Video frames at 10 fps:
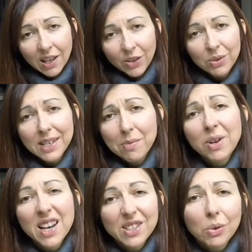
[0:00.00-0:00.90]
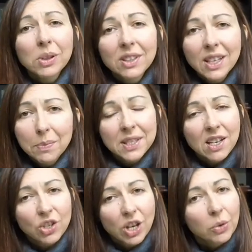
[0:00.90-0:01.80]
To summarize all the tips
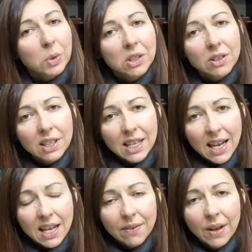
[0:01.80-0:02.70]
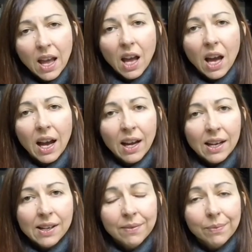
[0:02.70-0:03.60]
I shared with you today,
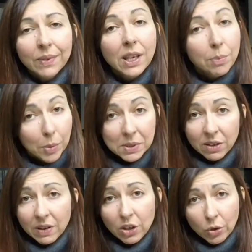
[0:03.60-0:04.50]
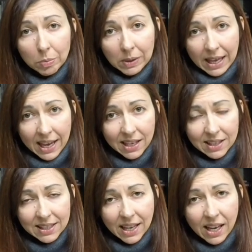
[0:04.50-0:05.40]
keep observing your
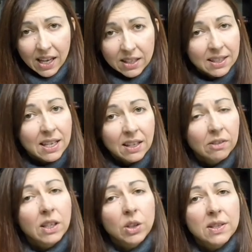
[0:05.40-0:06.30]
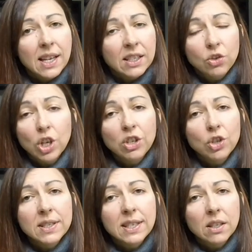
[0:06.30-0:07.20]
plants and seeing if there is any
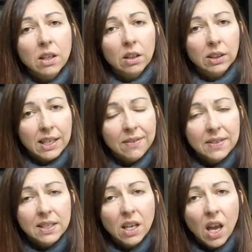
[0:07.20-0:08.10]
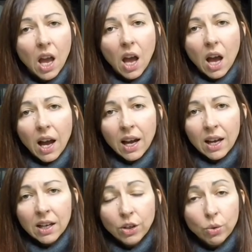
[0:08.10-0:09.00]
changes in leaves.
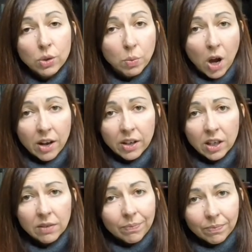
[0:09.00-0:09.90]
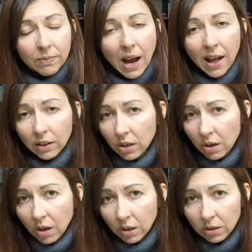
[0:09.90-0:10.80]
Use water,
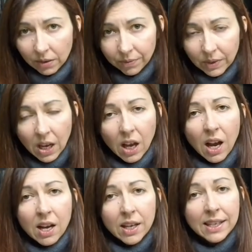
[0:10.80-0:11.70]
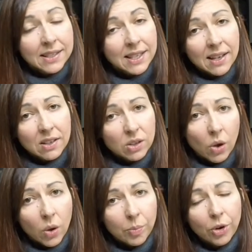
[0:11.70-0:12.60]
alcohol, insect
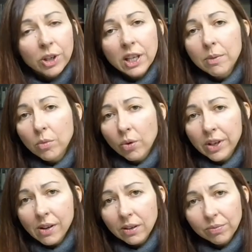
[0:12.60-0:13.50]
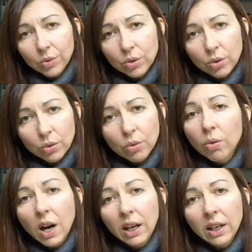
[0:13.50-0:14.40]
soap or neem oil to